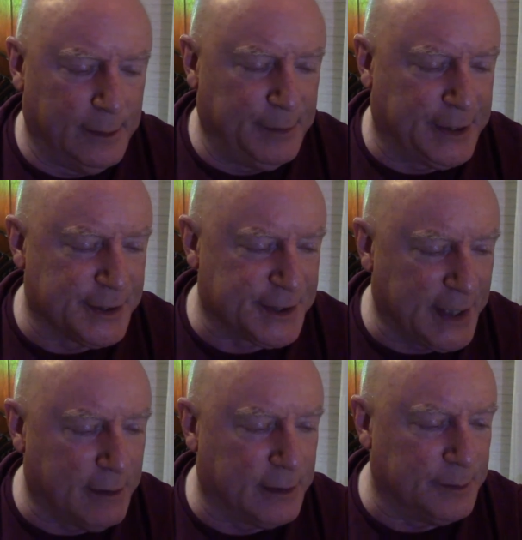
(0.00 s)
Because
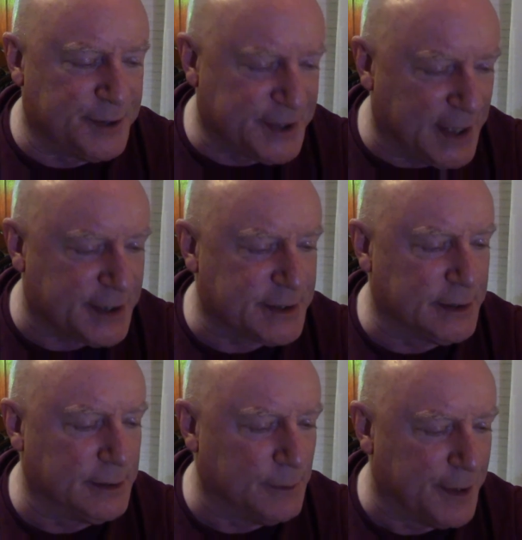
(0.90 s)
they are
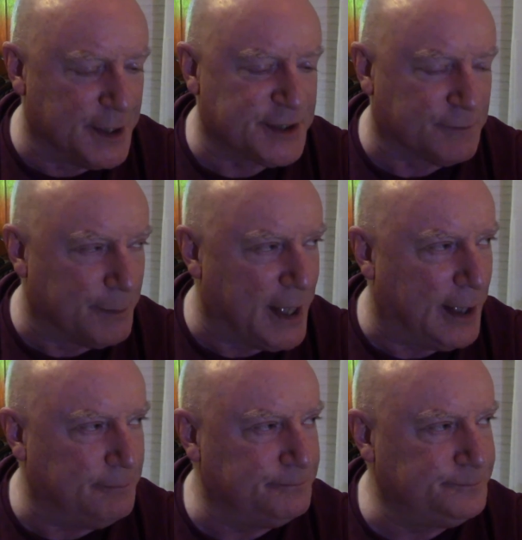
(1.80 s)
obsessed with this from that.